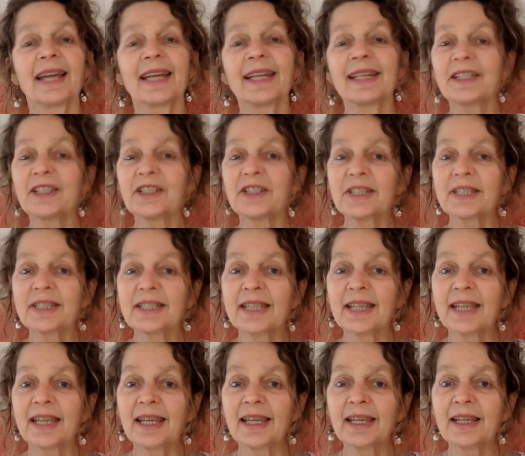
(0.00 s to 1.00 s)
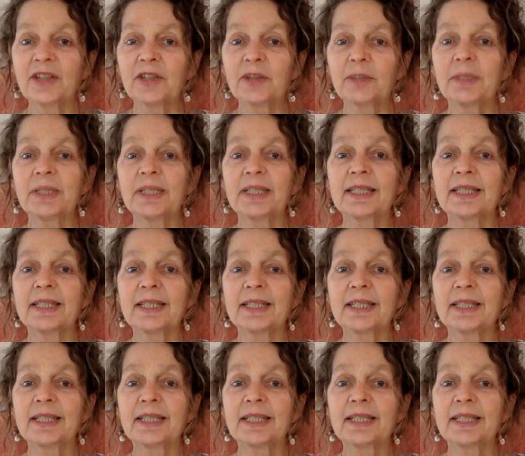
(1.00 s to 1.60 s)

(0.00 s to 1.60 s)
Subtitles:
And it just takes me